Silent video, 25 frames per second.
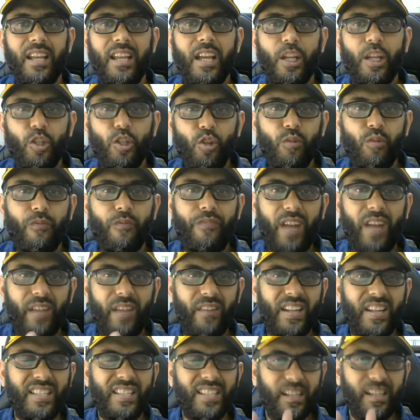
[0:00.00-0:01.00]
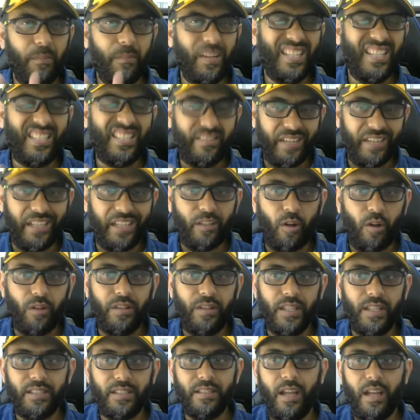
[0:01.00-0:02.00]
Fiverr is a little bit strict on
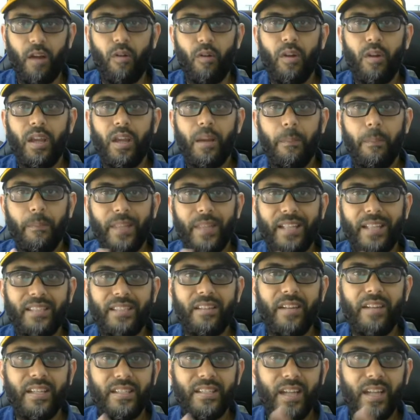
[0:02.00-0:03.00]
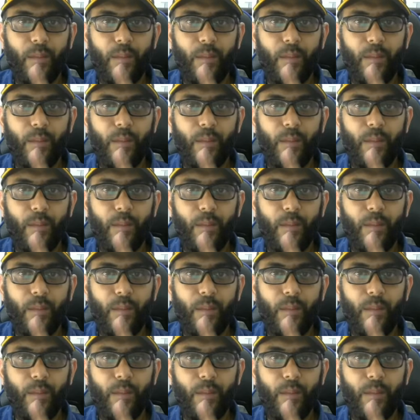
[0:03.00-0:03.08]
this now. That's the reason I'm